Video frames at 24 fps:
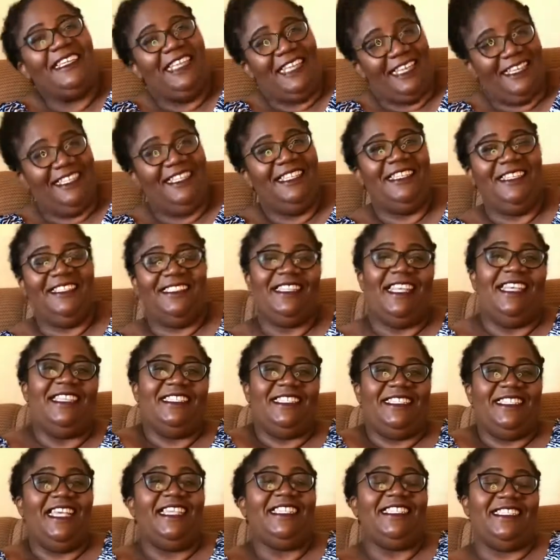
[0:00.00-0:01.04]
Yeah, that's
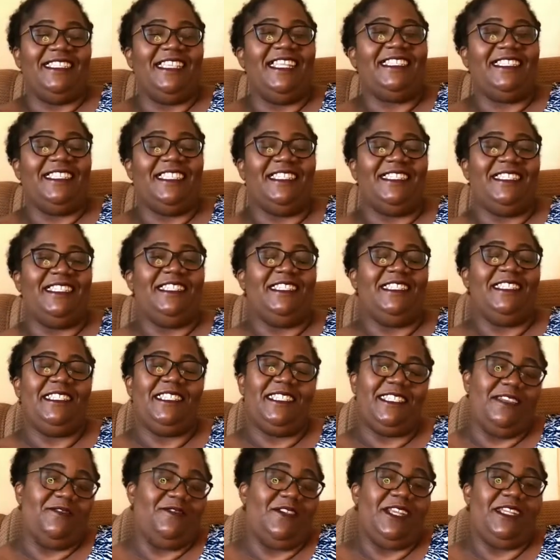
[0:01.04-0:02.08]
the
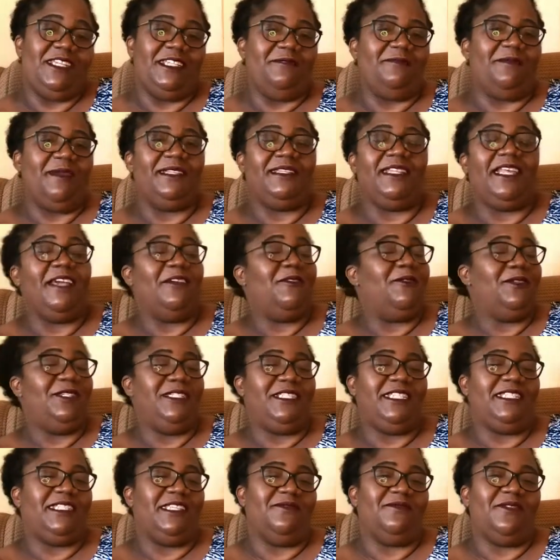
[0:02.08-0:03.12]
disadvantage. But they are good
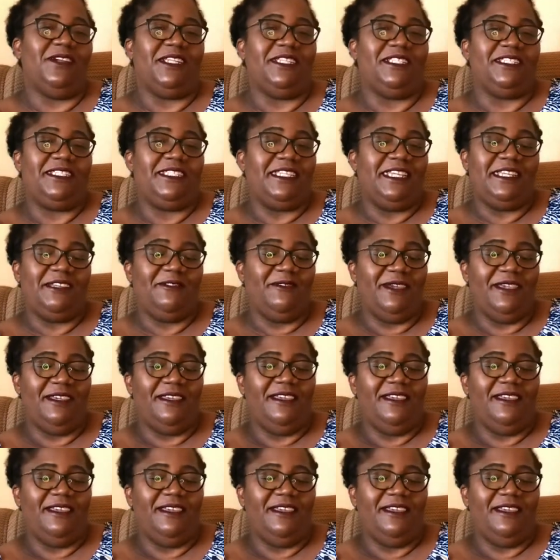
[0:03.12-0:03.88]
disadvantages anyway,